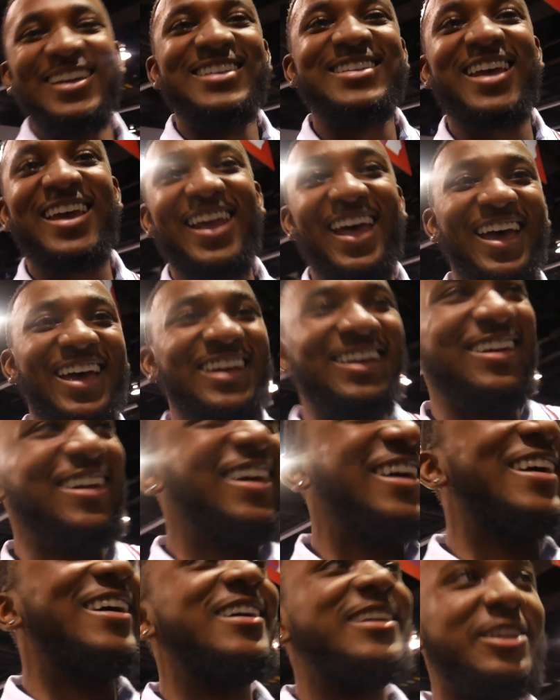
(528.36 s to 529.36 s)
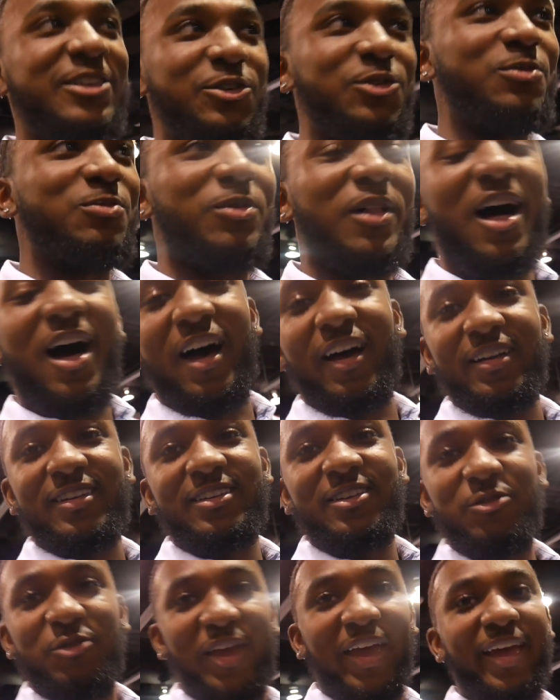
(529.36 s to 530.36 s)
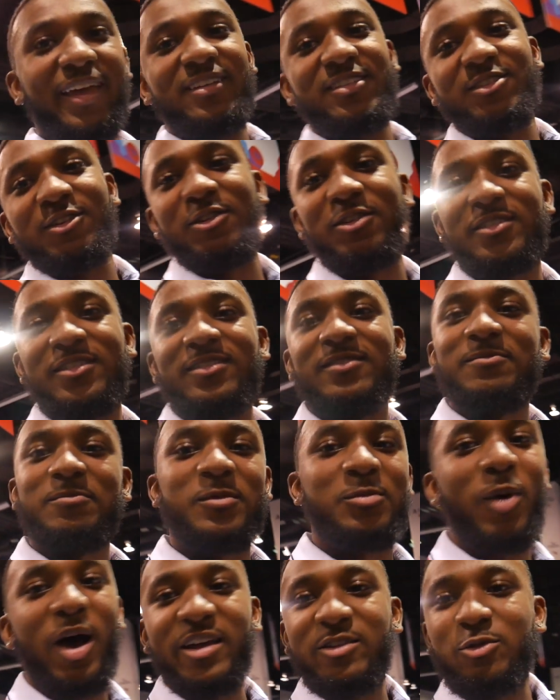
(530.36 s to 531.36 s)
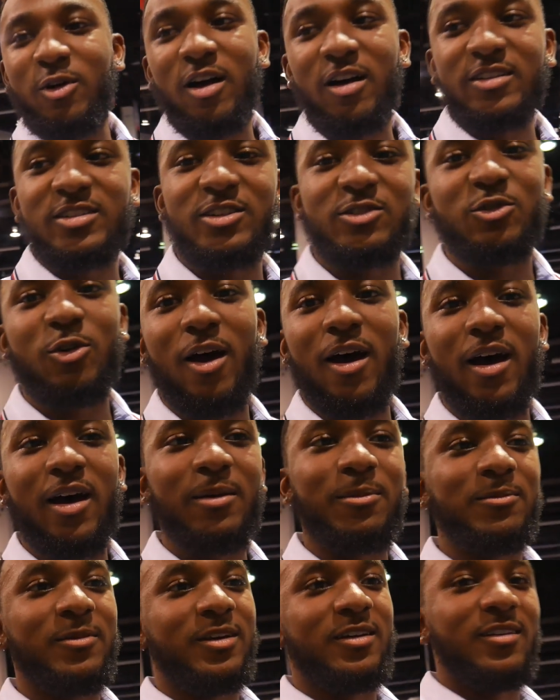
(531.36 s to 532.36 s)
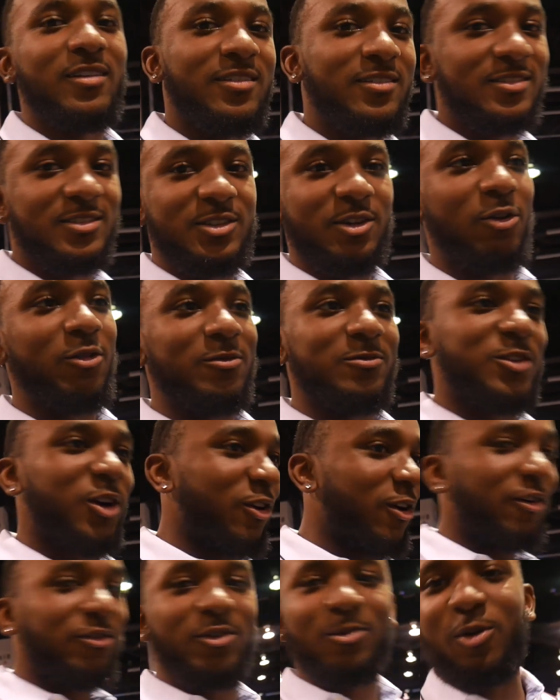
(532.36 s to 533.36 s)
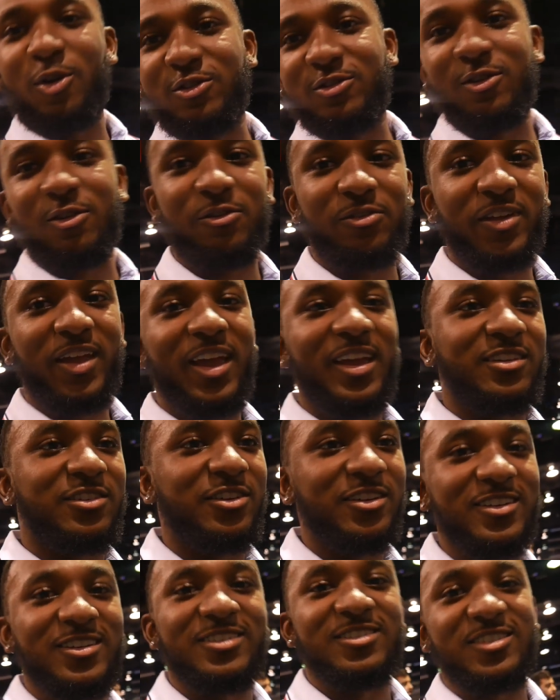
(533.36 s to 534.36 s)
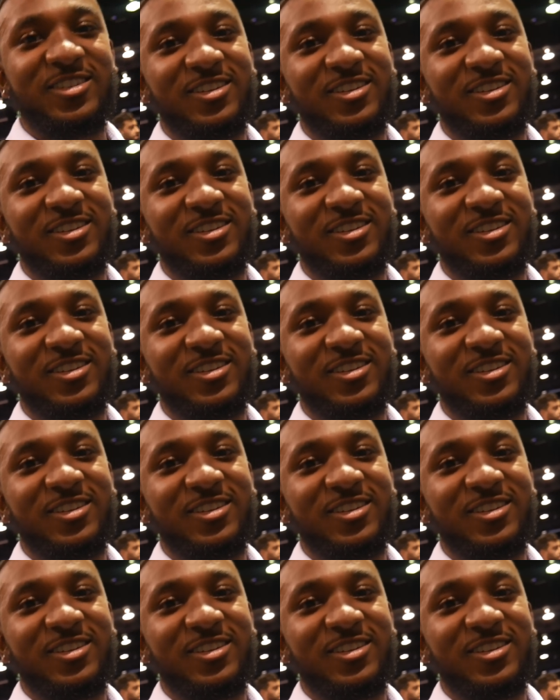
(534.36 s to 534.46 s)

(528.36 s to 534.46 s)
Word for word: Dead you blocked, you canceled. You might as well unsubscribe. Don't turn off your post notifications.